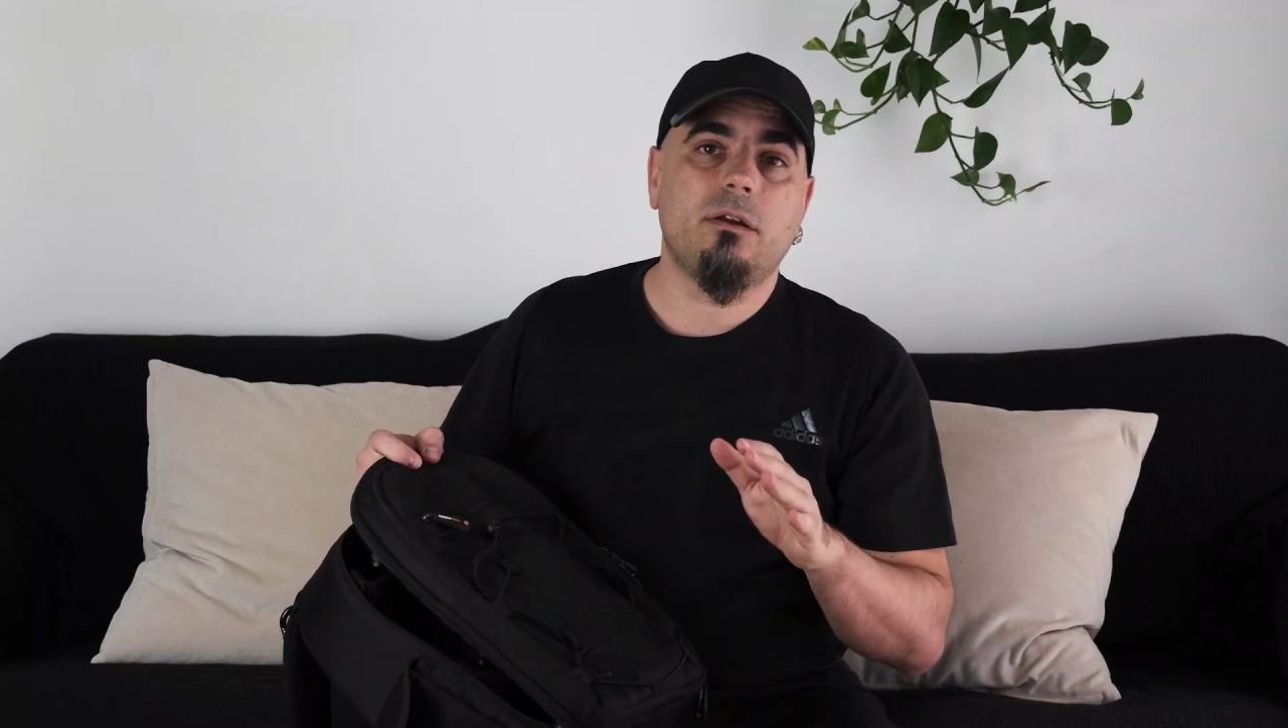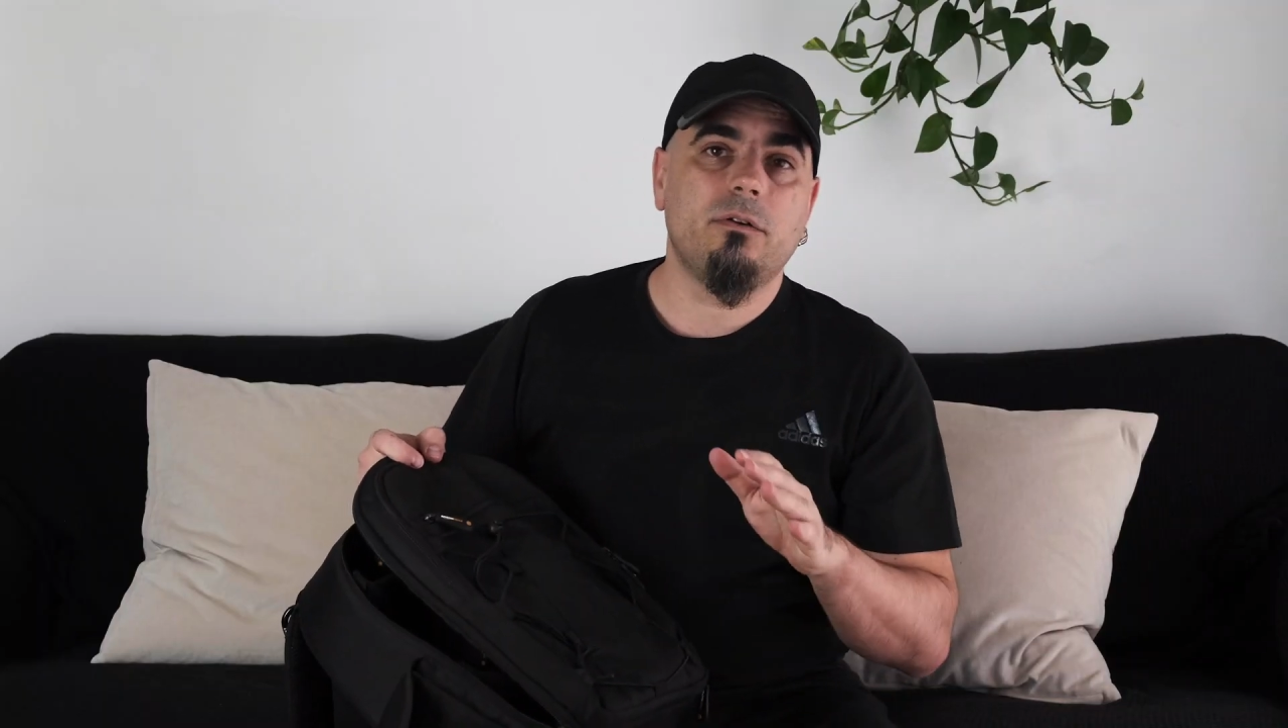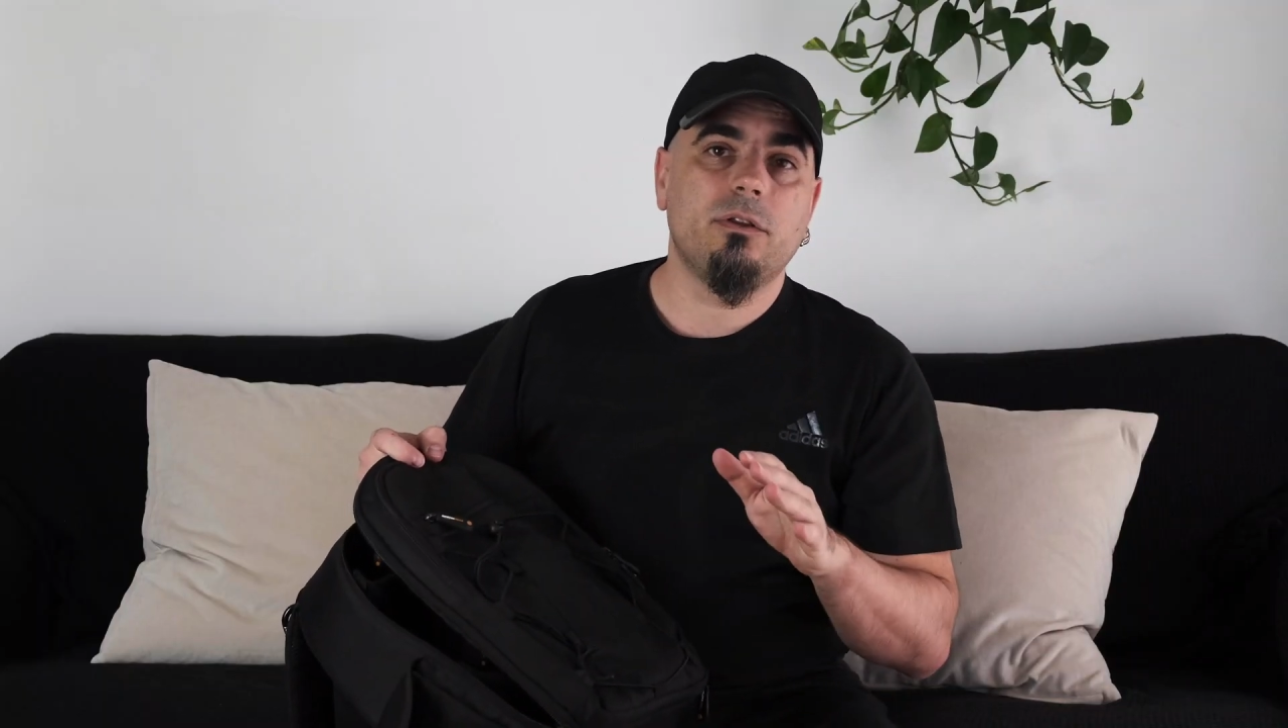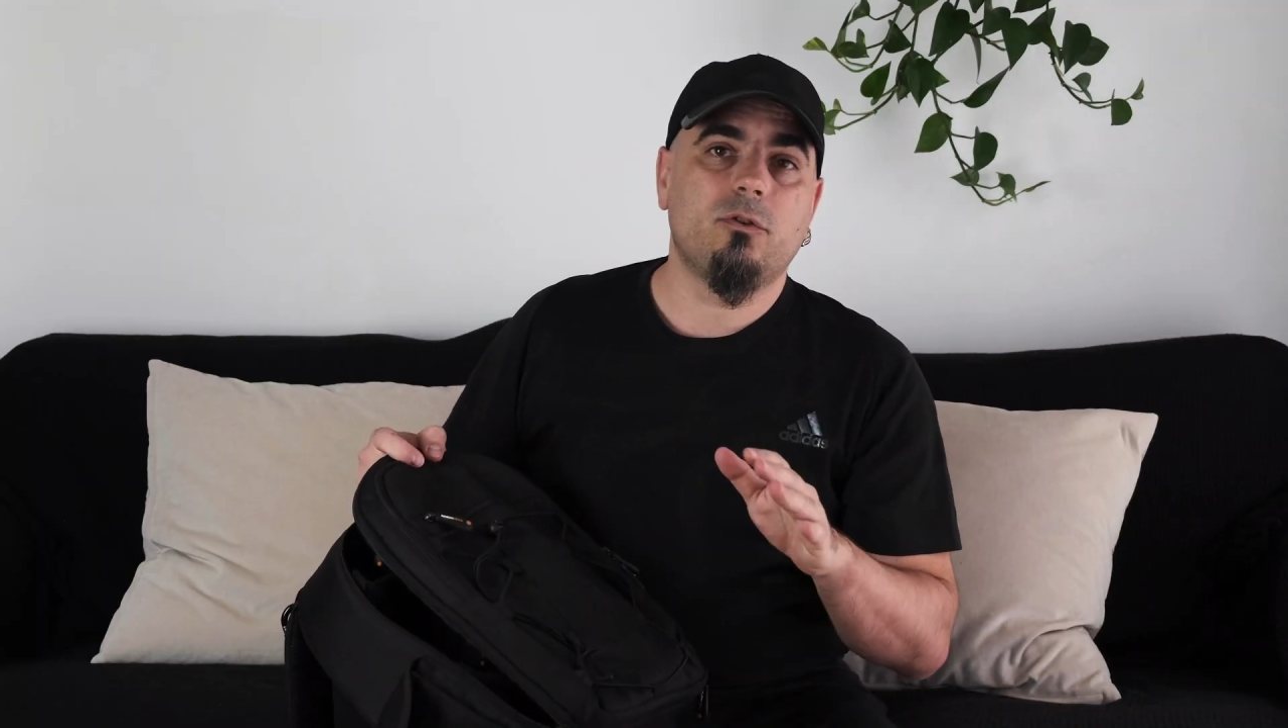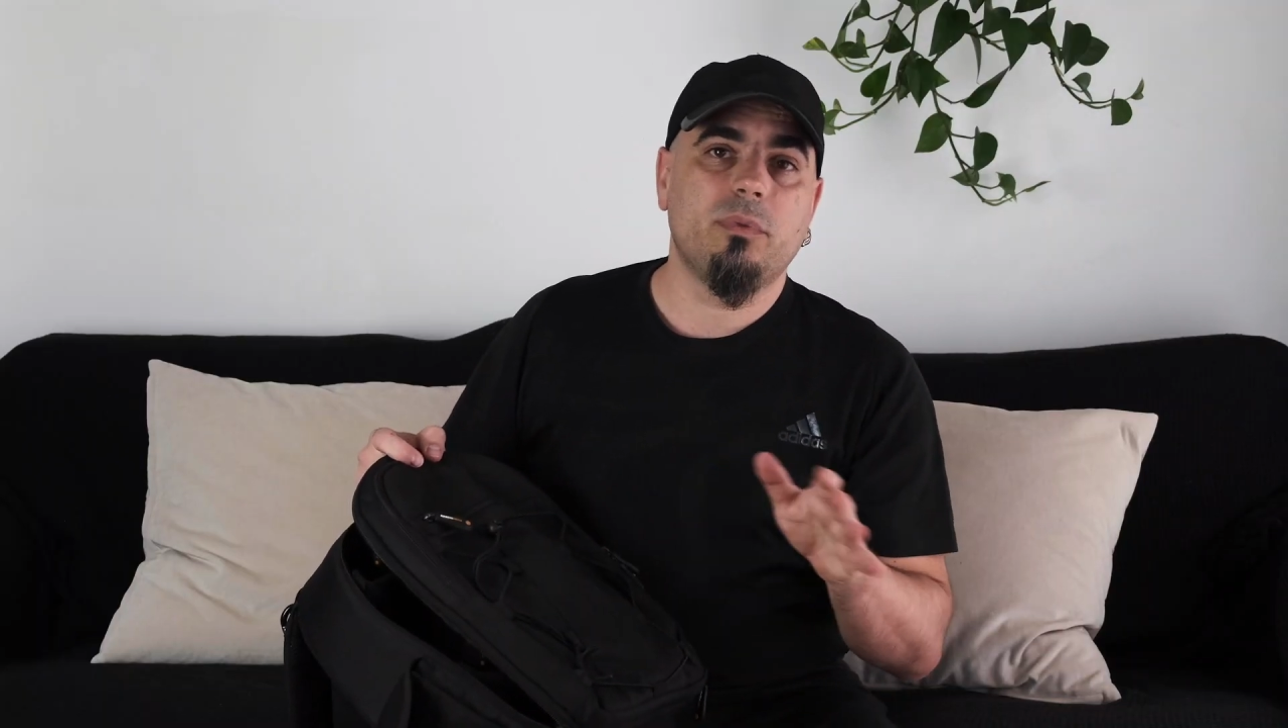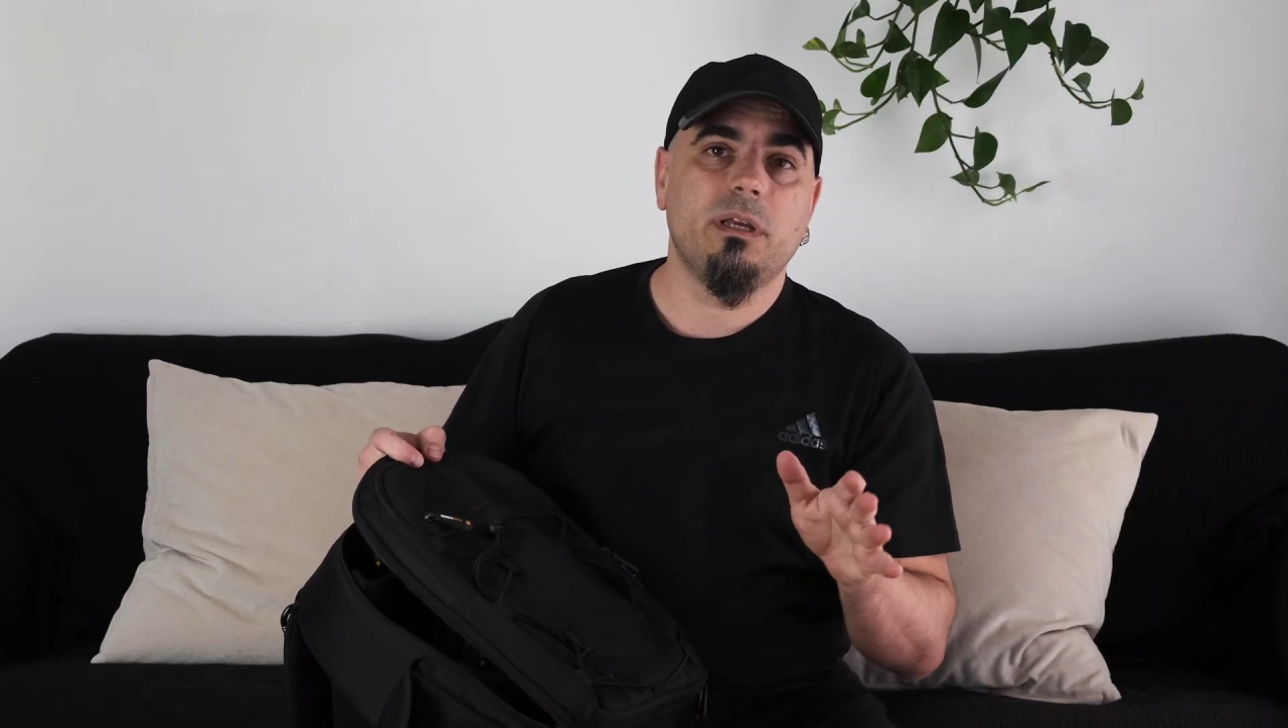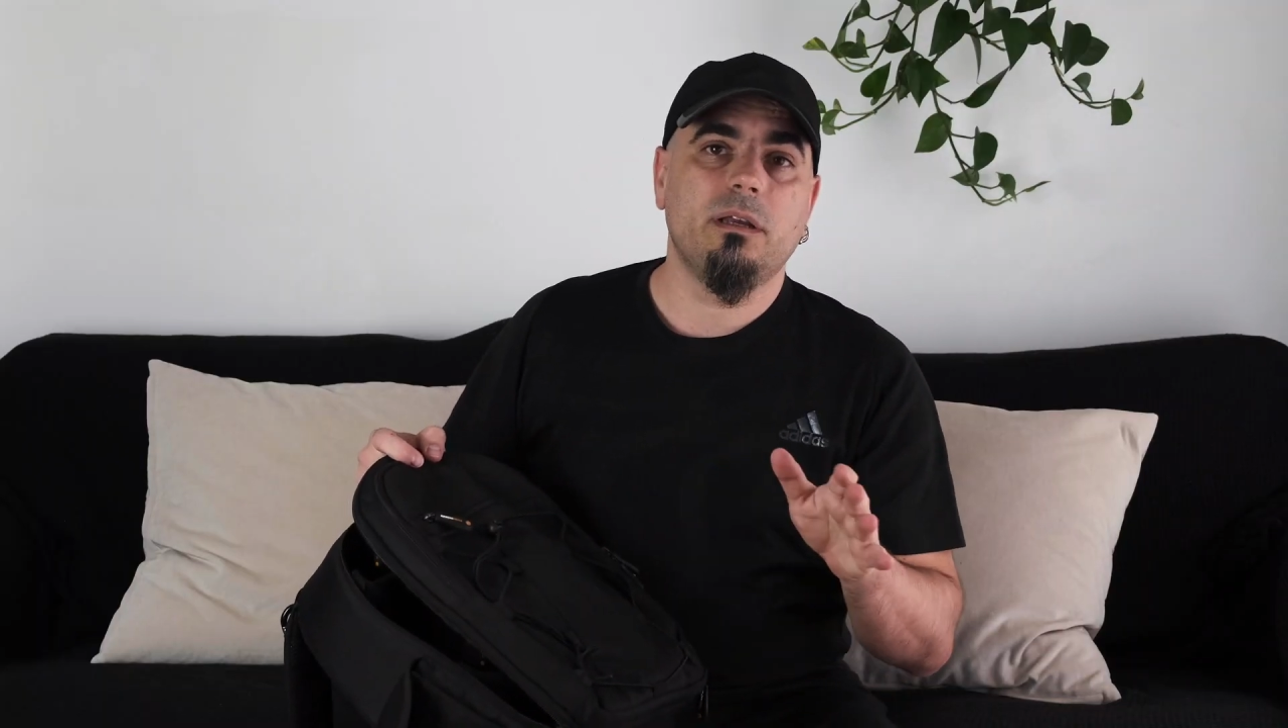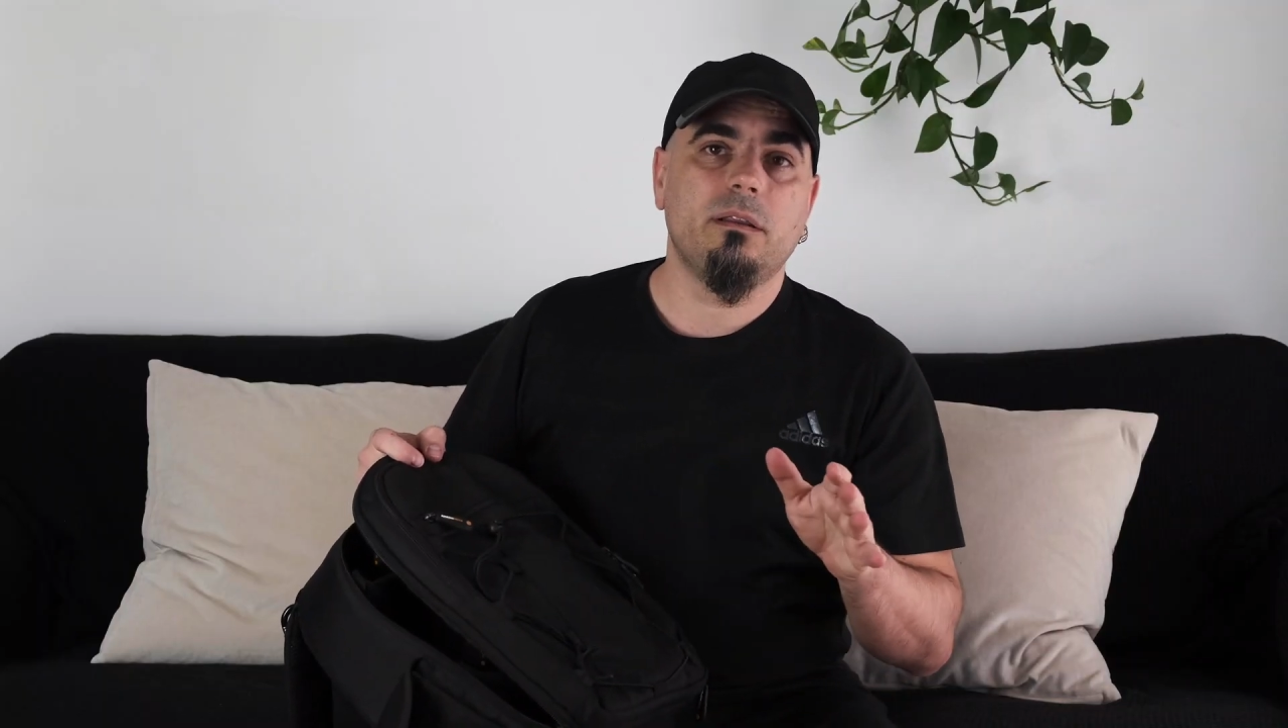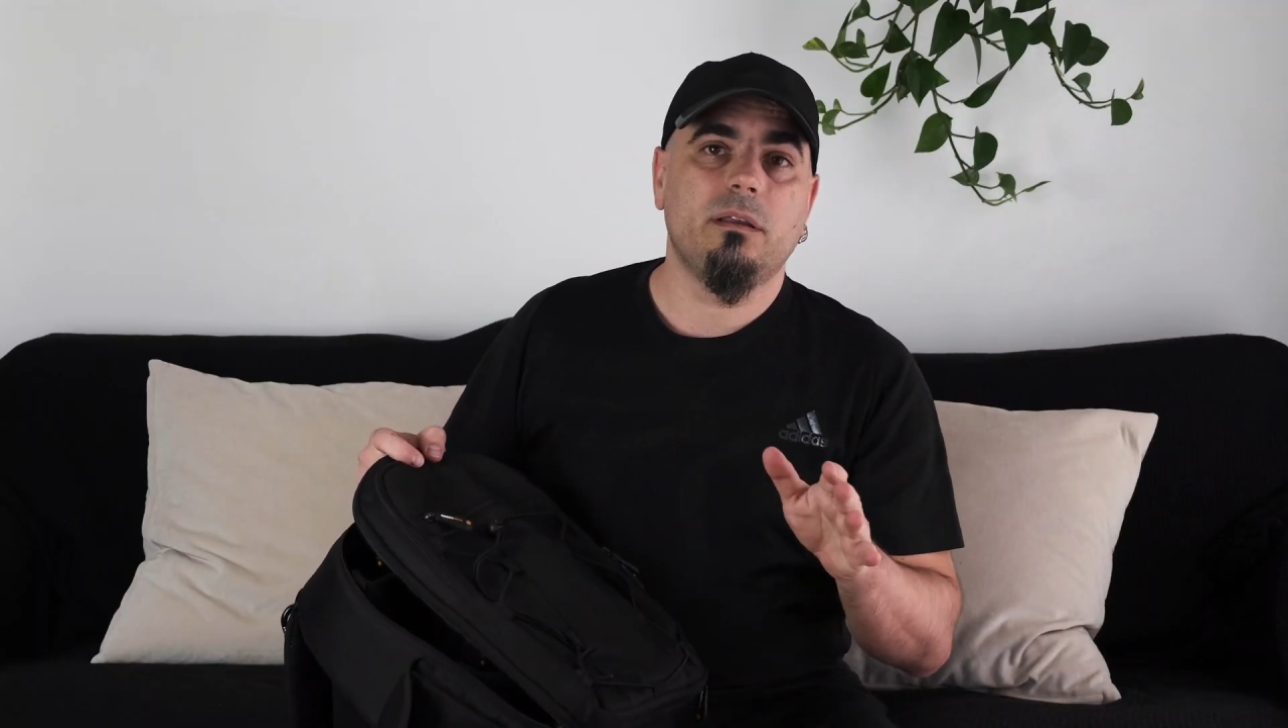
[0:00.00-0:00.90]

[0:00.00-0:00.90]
going to be